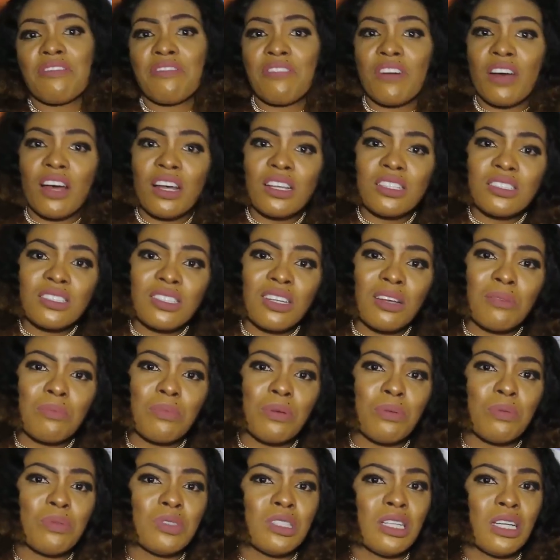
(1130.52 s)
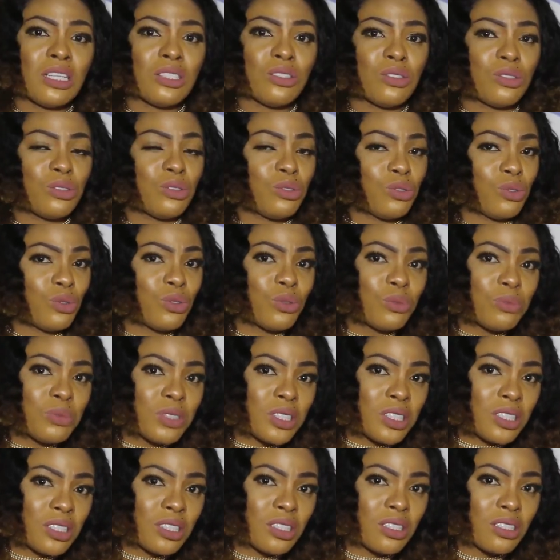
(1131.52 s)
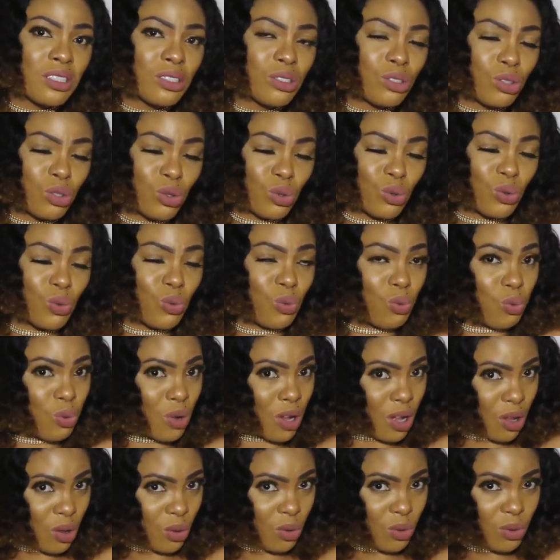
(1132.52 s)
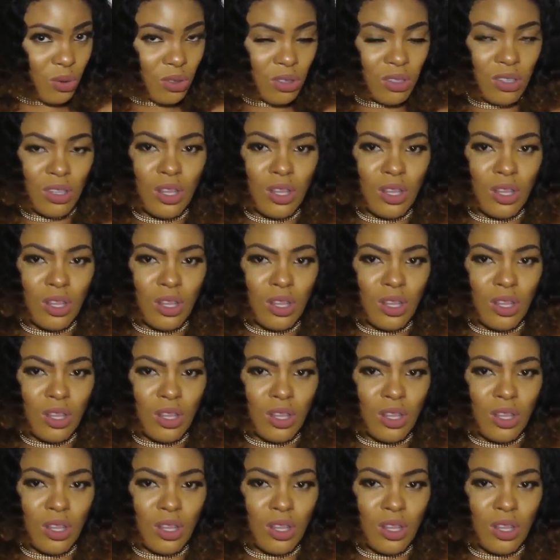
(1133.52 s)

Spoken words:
fans and people that don't know me too well,